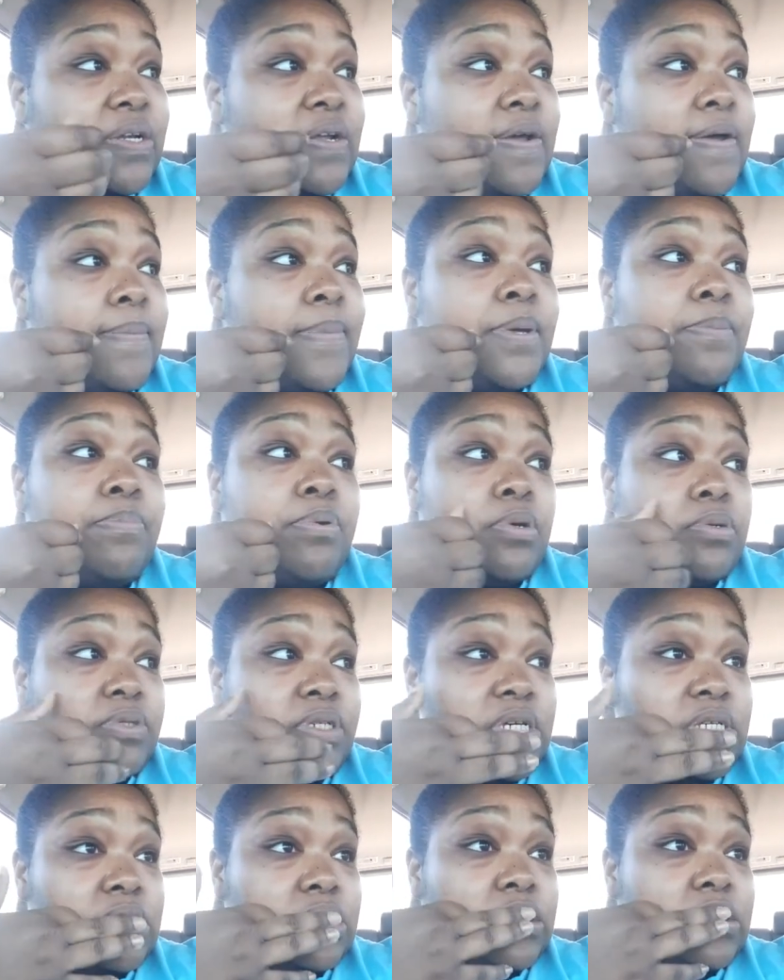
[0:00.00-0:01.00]
I mean,
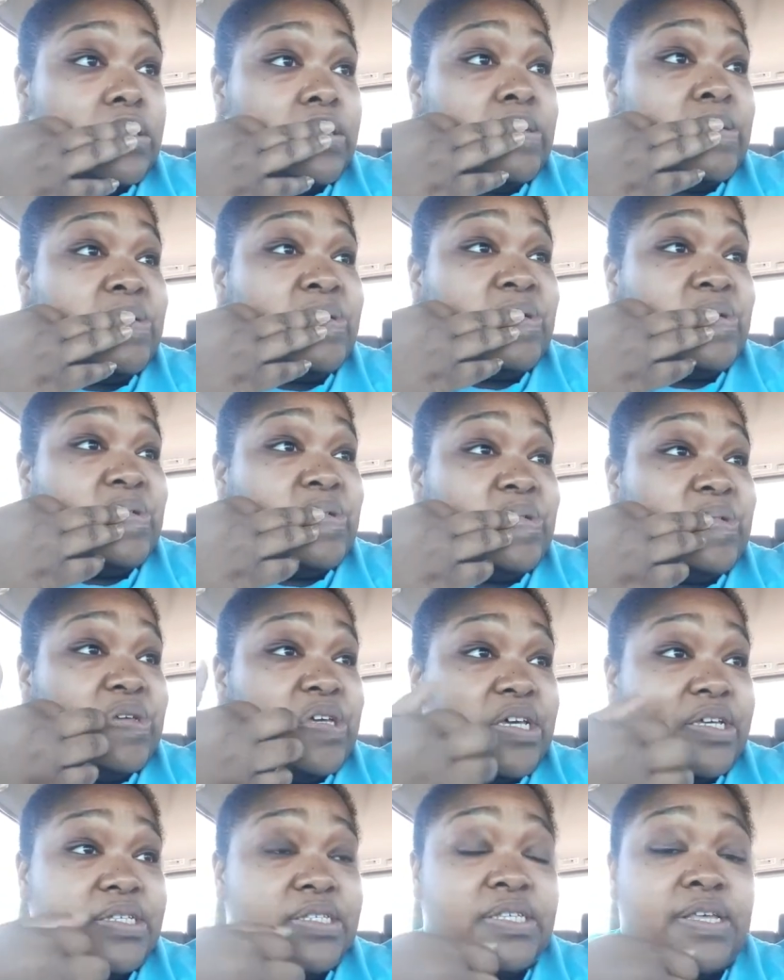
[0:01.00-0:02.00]
protesting,
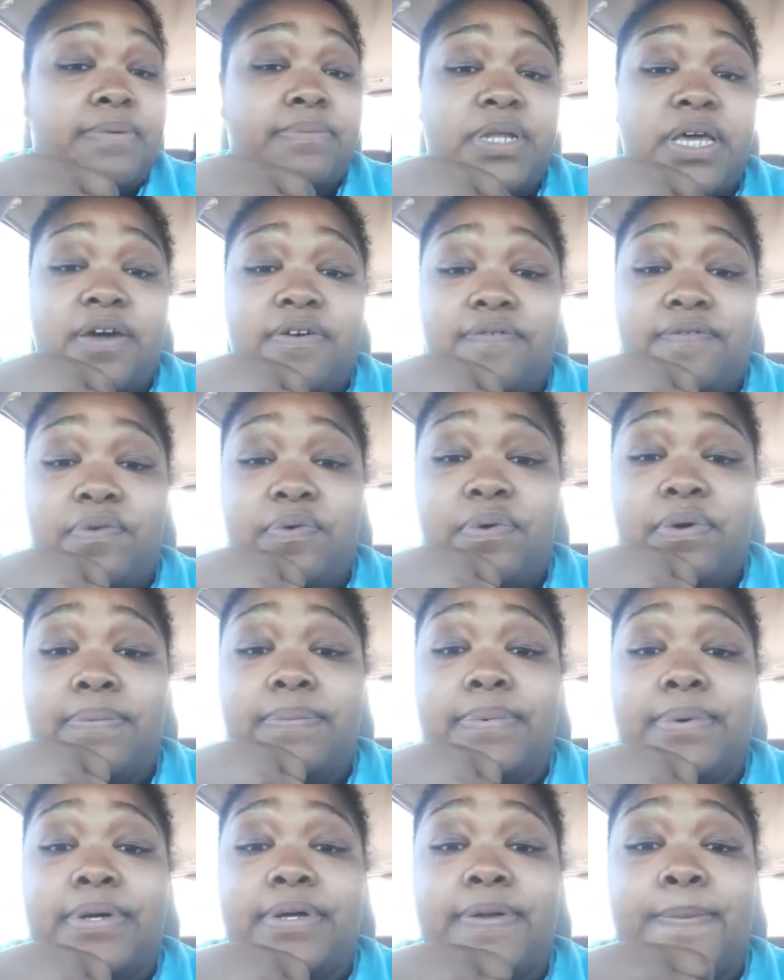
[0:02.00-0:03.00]
yes, I'm down for it,
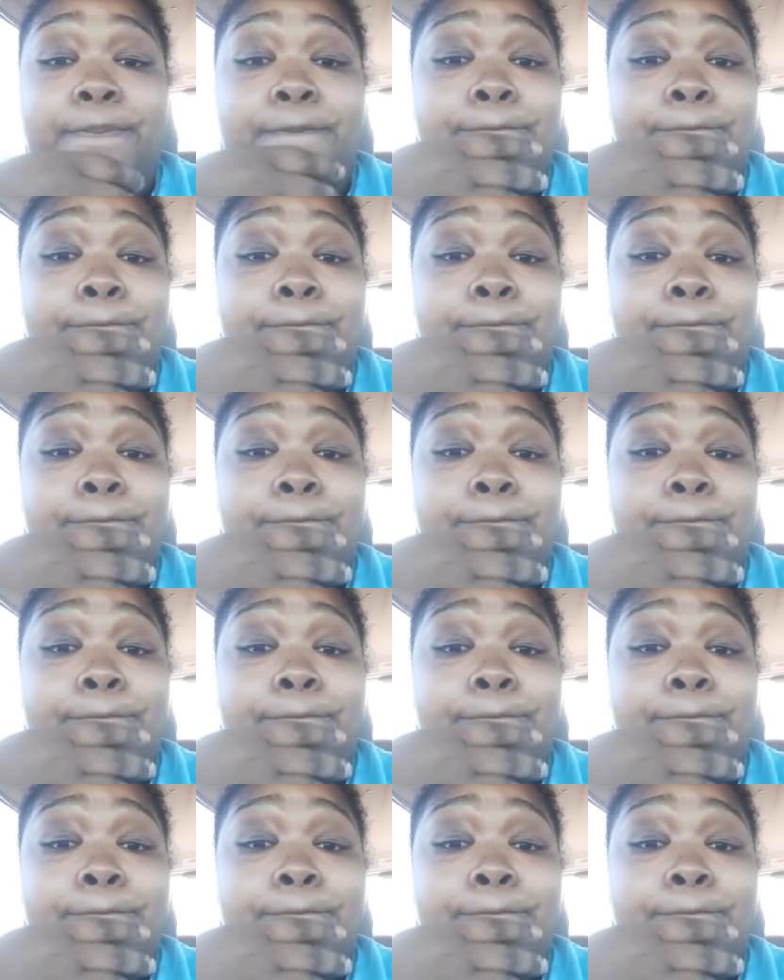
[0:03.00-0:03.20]
but